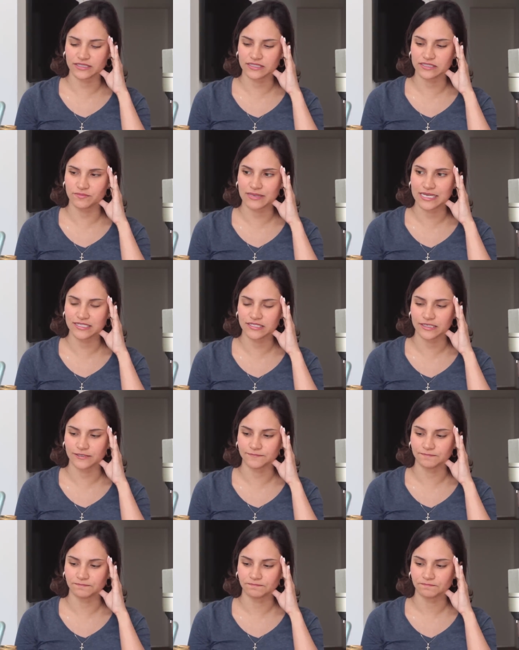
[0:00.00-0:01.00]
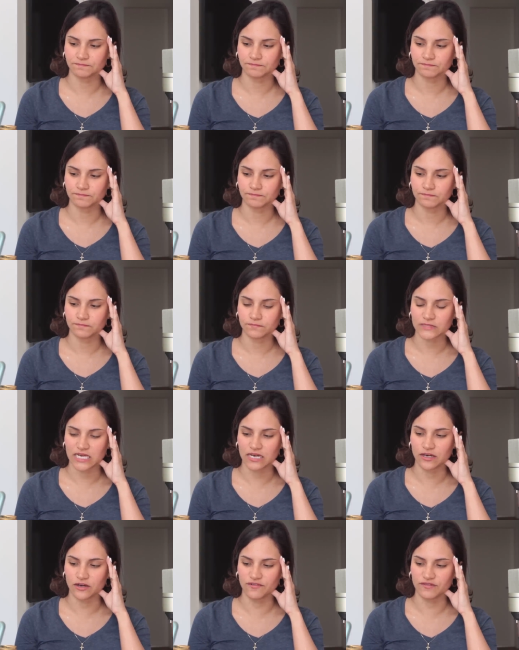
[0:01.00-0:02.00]
It's amazing. I
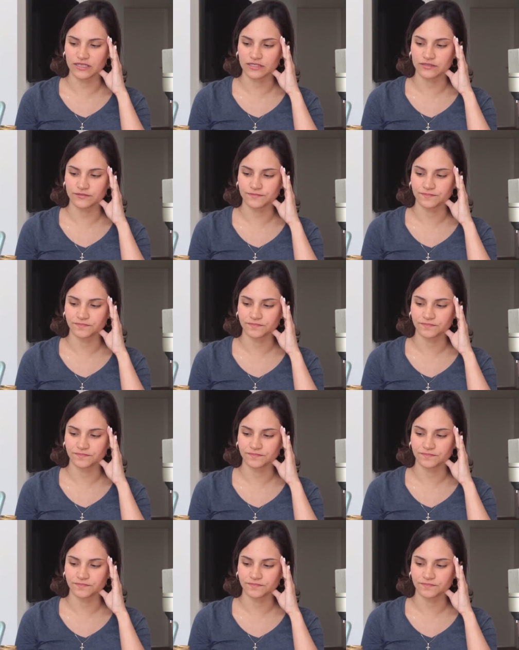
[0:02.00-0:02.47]
love it.